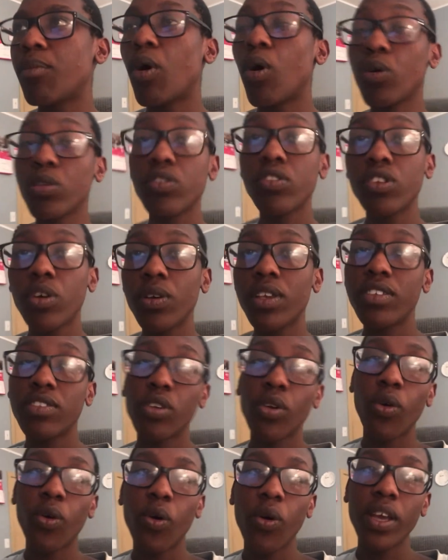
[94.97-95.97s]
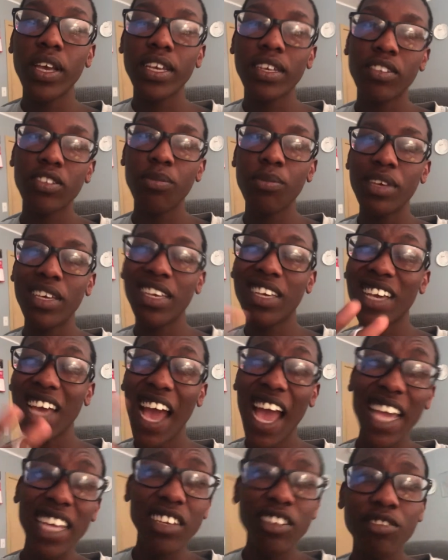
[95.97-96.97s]
Also, he's going to be
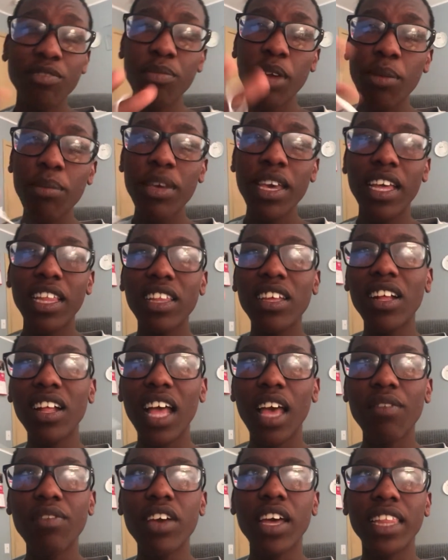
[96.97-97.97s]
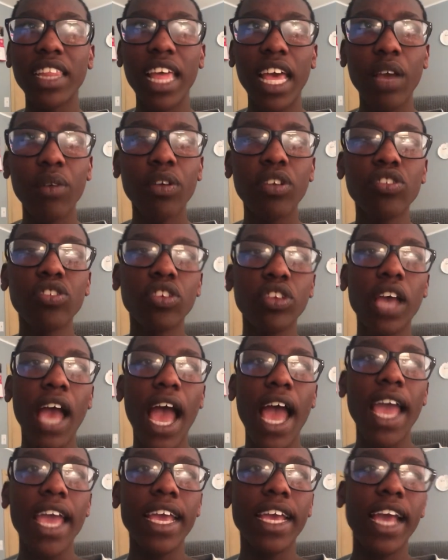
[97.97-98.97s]
kind of maybe a little heavy on language.
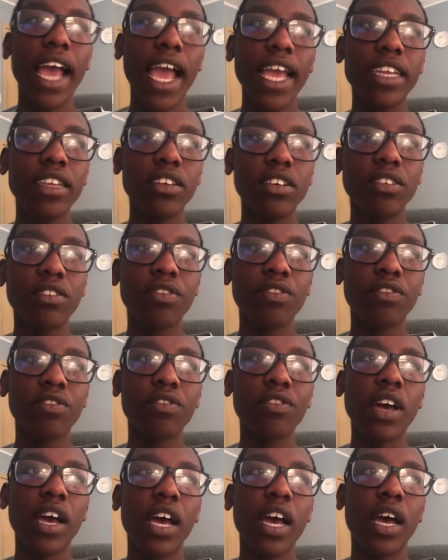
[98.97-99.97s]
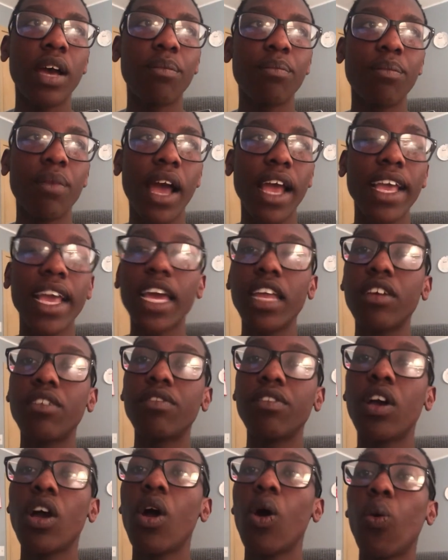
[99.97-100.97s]
I kind
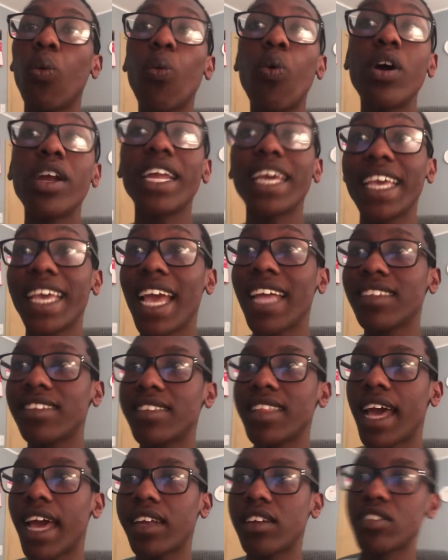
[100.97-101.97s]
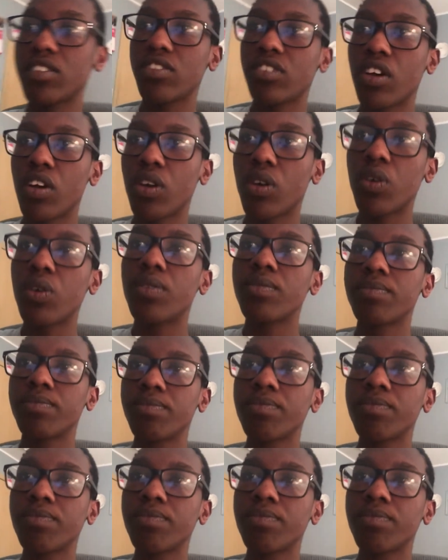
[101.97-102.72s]
of warn against that, so...